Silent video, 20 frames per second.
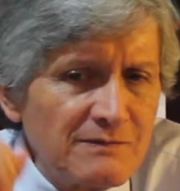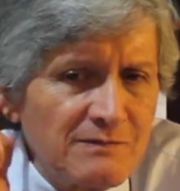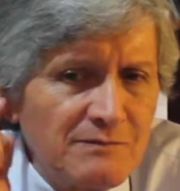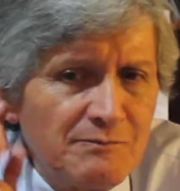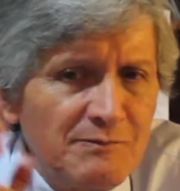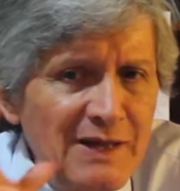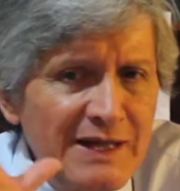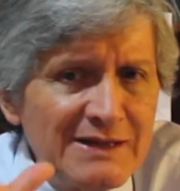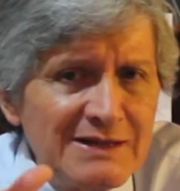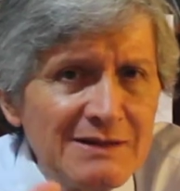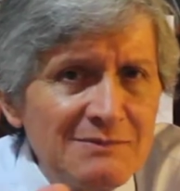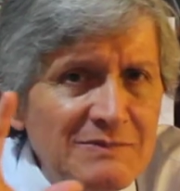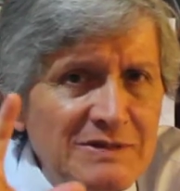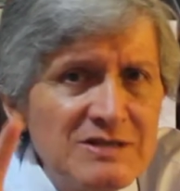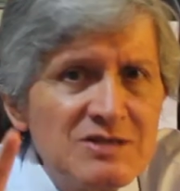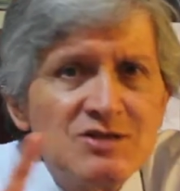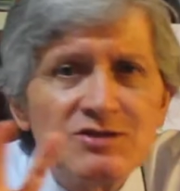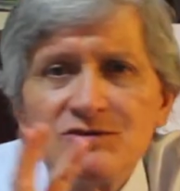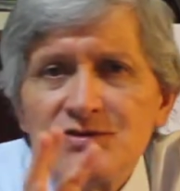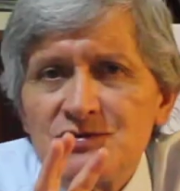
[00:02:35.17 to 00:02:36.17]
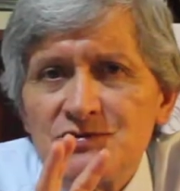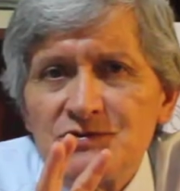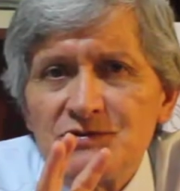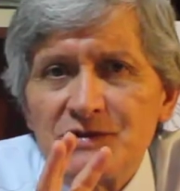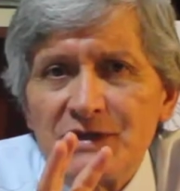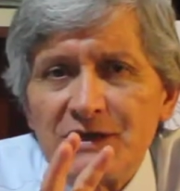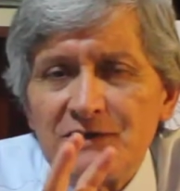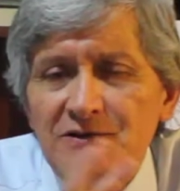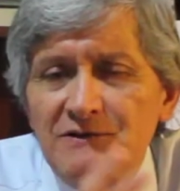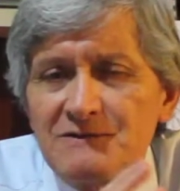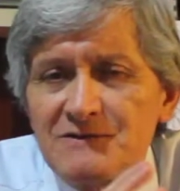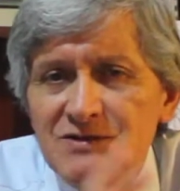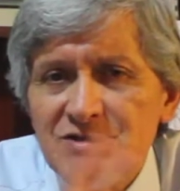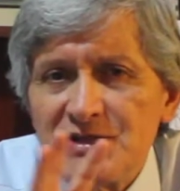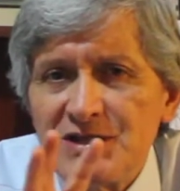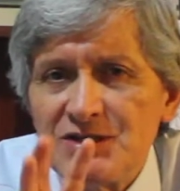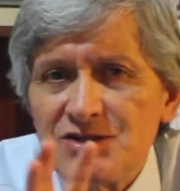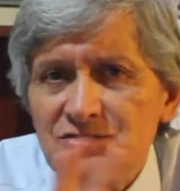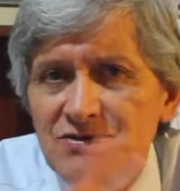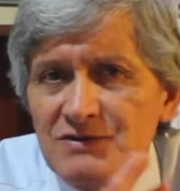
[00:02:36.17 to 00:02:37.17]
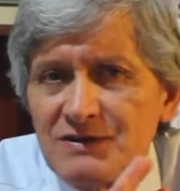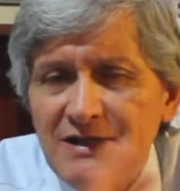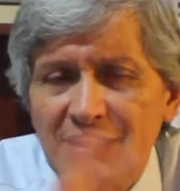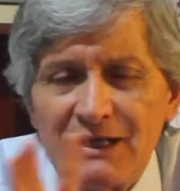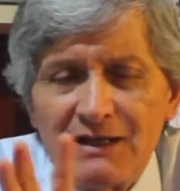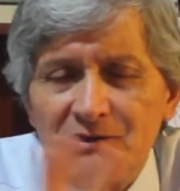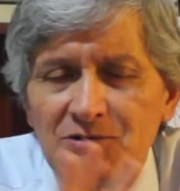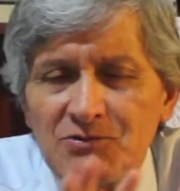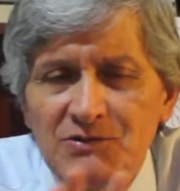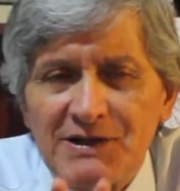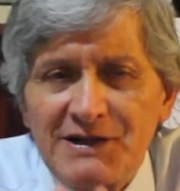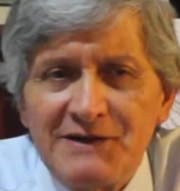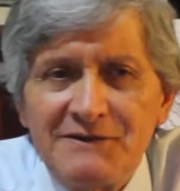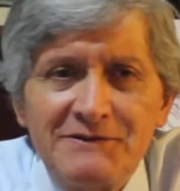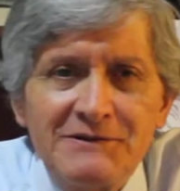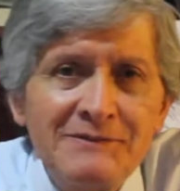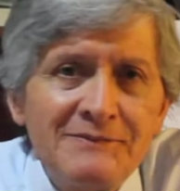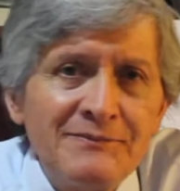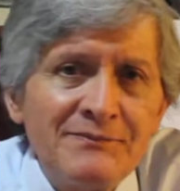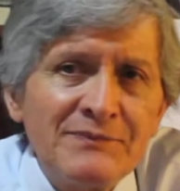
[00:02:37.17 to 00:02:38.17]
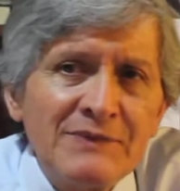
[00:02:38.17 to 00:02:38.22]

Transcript: Make them listen to the conversation, dialogue, whatever,